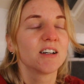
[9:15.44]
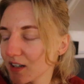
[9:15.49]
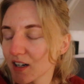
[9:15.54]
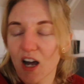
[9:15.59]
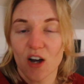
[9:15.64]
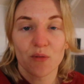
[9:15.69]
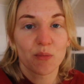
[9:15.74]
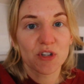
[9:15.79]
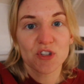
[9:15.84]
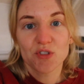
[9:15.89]

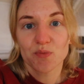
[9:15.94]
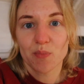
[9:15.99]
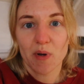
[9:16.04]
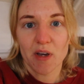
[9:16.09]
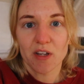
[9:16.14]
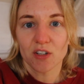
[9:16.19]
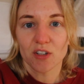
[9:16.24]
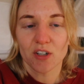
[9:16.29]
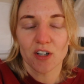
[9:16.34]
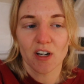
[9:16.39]
how much
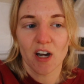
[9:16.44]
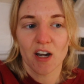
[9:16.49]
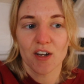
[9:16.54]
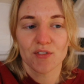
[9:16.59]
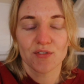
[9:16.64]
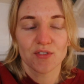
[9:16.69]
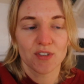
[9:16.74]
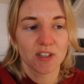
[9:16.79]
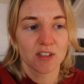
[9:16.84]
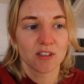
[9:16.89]
better I
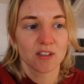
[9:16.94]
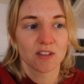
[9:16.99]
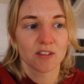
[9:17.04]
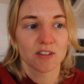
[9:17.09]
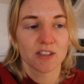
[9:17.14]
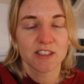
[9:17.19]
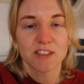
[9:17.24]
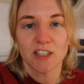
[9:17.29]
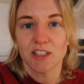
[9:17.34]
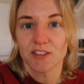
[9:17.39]

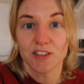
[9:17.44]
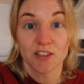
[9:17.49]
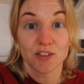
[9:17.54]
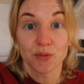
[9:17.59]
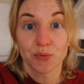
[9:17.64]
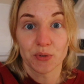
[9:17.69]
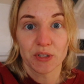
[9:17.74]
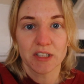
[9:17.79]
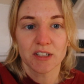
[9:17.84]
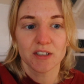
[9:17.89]
feel starting
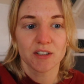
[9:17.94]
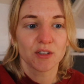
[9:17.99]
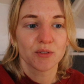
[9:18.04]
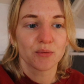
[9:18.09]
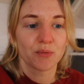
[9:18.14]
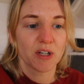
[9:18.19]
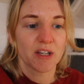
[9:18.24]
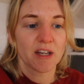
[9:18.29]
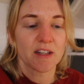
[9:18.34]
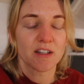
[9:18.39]
the week
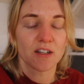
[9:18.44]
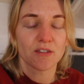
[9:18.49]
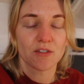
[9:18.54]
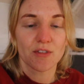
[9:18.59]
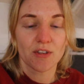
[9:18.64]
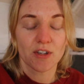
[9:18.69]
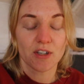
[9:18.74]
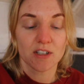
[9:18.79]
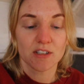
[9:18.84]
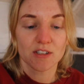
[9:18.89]
when
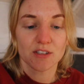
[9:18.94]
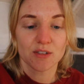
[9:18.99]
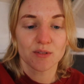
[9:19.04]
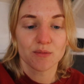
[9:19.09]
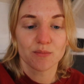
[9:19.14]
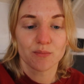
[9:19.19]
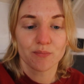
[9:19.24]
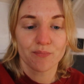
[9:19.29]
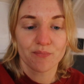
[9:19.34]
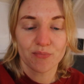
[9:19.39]
everything is
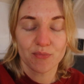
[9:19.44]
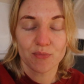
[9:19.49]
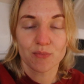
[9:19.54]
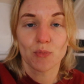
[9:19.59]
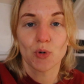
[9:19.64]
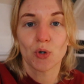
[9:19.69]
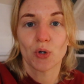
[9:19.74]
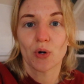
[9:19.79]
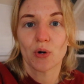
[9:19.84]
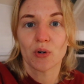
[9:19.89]

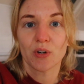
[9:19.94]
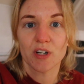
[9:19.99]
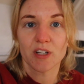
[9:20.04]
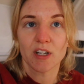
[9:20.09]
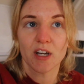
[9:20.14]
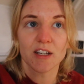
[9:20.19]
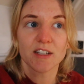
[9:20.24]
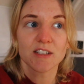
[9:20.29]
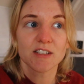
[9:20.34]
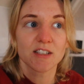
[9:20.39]
more
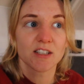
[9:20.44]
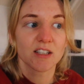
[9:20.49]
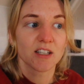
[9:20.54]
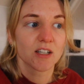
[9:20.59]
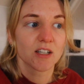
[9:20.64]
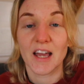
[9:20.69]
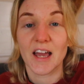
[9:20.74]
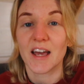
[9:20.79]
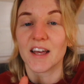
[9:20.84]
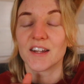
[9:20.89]
organized.
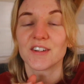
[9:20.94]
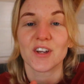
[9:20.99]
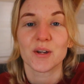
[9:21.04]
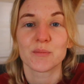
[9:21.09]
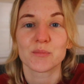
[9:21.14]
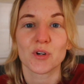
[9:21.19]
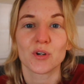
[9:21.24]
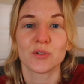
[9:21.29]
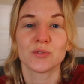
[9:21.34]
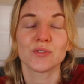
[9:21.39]
And
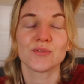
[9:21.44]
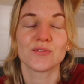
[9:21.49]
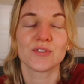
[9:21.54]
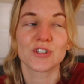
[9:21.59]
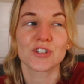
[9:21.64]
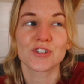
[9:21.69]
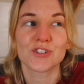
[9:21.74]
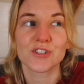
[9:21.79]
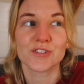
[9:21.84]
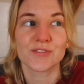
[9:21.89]
I'm going to
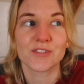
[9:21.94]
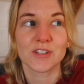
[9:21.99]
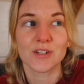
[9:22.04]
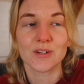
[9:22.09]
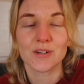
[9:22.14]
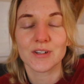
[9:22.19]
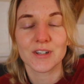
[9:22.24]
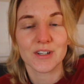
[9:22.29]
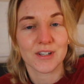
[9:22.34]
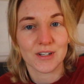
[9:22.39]
finish this
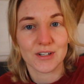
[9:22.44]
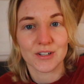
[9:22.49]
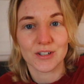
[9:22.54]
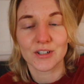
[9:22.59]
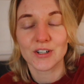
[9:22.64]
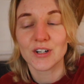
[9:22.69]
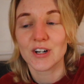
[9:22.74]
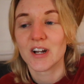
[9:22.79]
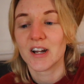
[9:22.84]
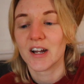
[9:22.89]
video
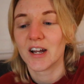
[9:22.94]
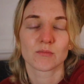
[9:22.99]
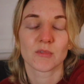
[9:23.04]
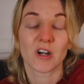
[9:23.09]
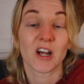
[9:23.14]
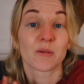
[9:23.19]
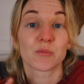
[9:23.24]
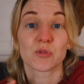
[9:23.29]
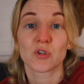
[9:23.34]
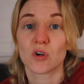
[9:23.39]
here.
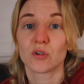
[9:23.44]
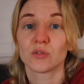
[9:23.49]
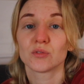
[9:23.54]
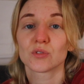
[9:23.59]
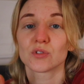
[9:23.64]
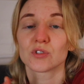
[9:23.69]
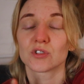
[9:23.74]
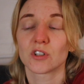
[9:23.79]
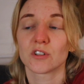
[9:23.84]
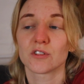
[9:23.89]
I'm going
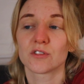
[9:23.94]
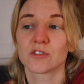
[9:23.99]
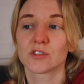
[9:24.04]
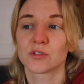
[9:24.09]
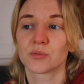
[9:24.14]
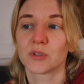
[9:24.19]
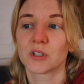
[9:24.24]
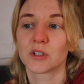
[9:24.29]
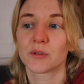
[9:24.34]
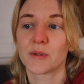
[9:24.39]
to start
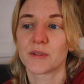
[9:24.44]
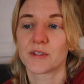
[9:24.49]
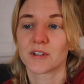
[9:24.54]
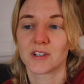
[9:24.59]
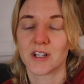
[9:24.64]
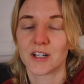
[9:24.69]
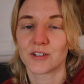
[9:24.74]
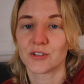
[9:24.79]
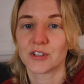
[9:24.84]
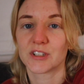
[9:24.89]
this week with
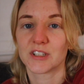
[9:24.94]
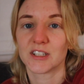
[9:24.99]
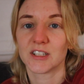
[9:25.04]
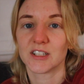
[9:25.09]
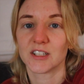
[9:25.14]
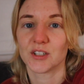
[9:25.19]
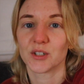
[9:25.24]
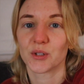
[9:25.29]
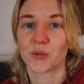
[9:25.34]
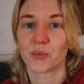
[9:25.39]

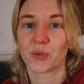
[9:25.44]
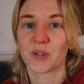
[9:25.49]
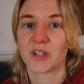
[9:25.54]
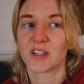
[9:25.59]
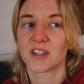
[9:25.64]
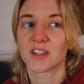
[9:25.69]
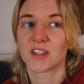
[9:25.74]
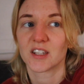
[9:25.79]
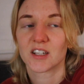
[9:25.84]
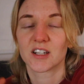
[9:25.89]
clarity,
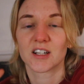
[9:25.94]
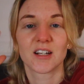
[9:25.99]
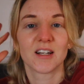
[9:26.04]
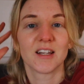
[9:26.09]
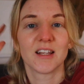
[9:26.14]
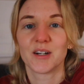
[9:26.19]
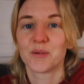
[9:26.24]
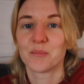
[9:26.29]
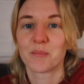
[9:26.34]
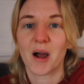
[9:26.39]
with
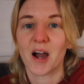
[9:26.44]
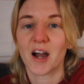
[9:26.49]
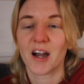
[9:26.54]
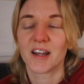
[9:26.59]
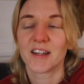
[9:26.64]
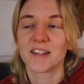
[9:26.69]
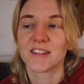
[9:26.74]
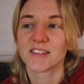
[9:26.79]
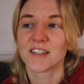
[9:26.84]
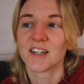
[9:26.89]
clear
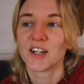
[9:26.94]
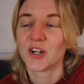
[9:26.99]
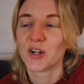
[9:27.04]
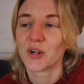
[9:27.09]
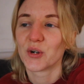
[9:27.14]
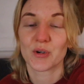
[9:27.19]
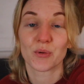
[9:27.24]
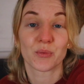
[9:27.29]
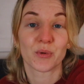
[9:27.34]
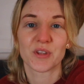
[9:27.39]
mind,
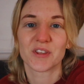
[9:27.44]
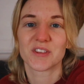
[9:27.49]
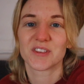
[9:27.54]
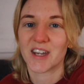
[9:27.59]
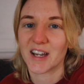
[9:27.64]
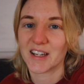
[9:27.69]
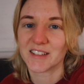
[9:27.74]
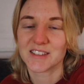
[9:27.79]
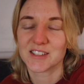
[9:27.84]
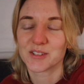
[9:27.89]
with
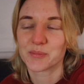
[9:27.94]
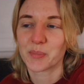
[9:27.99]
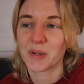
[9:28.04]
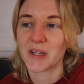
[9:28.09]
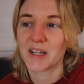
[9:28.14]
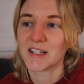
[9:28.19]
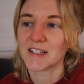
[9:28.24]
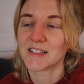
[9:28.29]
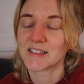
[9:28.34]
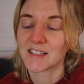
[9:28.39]
tidy
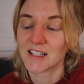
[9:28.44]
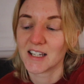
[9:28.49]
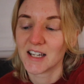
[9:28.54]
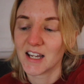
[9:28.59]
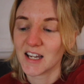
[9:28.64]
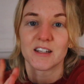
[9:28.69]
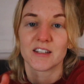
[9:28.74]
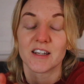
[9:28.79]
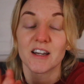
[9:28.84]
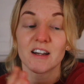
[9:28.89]
space.
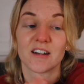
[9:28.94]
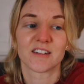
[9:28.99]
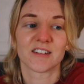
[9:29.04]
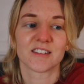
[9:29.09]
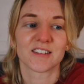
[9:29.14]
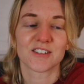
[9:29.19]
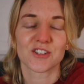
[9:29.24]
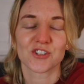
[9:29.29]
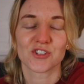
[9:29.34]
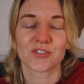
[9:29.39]
Yeah,
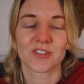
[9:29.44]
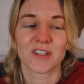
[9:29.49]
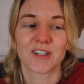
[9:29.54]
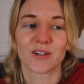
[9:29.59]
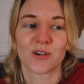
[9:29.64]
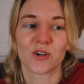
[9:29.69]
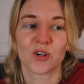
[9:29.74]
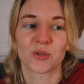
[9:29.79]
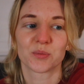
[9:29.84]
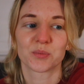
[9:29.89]
and I just really
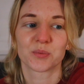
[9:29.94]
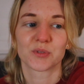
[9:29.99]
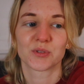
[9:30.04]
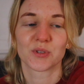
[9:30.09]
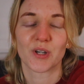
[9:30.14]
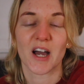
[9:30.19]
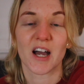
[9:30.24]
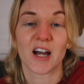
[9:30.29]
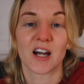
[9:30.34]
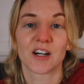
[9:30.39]
hope
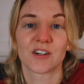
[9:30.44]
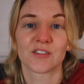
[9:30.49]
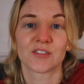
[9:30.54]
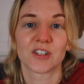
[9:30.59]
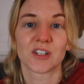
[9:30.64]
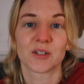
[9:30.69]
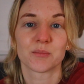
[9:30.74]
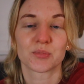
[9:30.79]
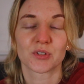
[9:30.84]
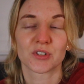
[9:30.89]
to have
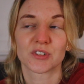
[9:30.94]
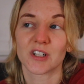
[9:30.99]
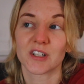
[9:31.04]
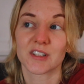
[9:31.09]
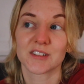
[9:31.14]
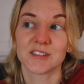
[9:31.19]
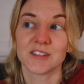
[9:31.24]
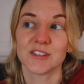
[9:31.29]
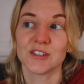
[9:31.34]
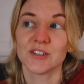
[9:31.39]
a
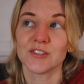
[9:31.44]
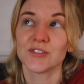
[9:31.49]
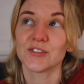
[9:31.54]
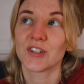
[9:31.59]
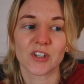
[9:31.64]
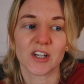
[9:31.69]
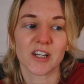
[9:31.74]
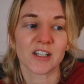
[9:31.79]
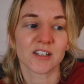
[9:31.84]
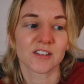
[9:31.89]
productive
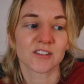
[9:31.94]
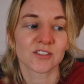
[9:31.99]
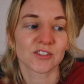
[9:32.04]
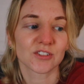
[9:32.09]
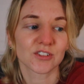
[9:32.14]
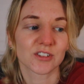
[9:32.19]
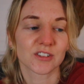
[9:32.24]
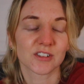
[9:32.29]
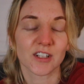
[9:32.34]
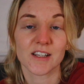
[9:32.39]

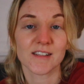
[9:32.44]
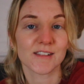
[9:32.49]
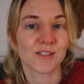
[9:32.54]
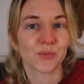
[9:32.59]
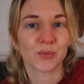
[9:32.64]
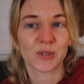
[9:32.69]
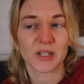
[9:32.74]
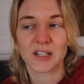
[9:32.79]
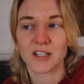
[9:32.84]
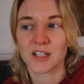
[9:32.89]
and
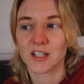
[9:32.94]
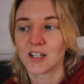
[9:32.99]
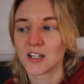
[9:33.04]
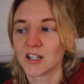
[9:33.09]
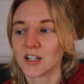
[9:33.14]
nice week.